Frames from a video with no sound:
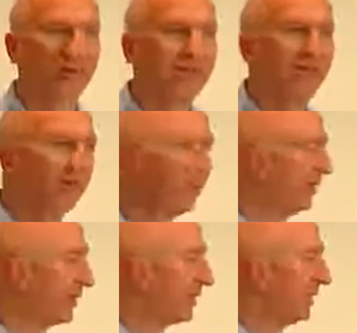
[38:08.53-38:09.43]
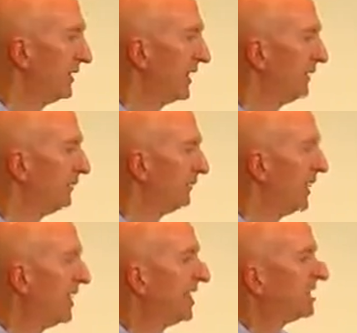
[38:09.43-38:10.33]
order to get the function done.
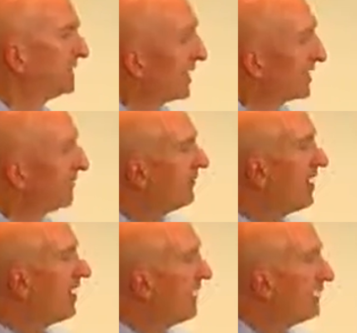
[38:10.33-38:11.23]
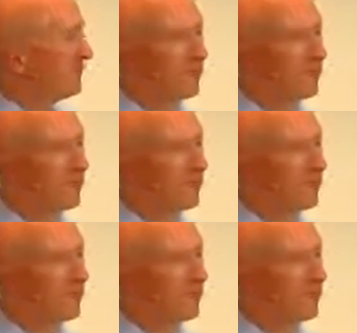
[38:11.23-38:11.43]
Second of all, as